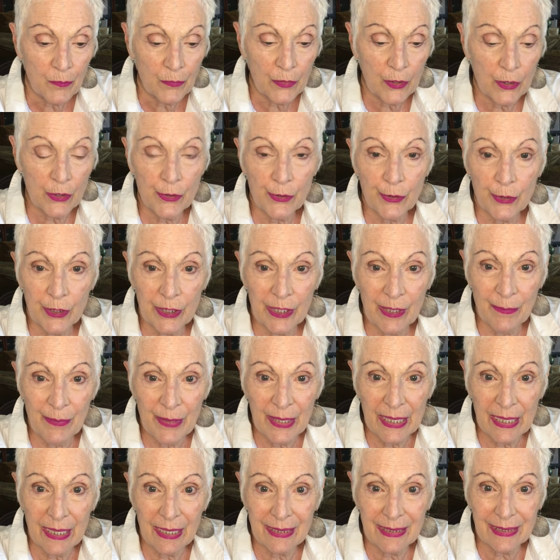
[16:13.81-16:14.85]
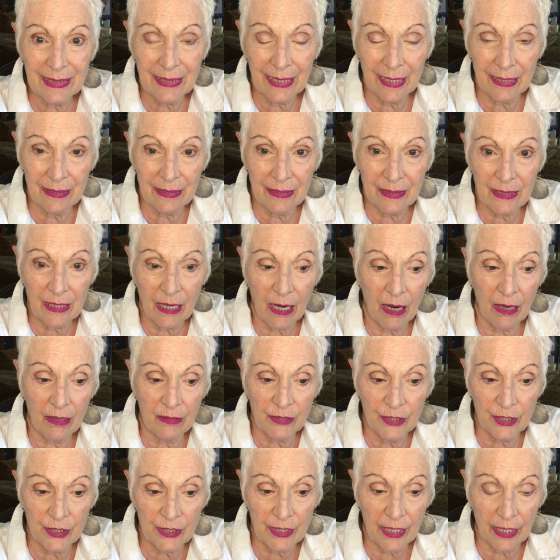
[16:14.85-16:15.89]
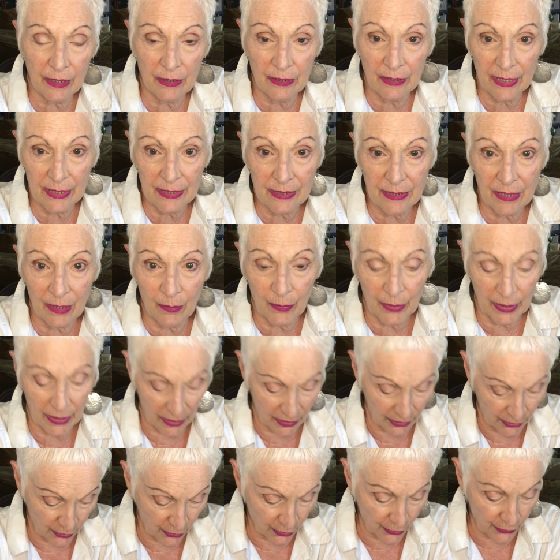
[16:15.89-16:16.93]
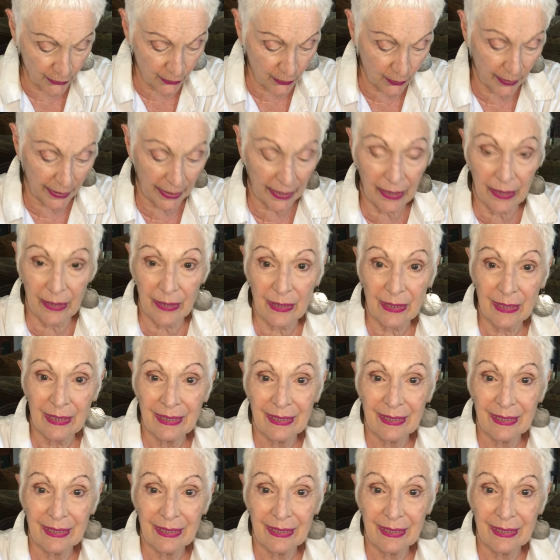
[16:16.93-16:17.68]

there's going to be a sense of, just like last night we had an earthquake,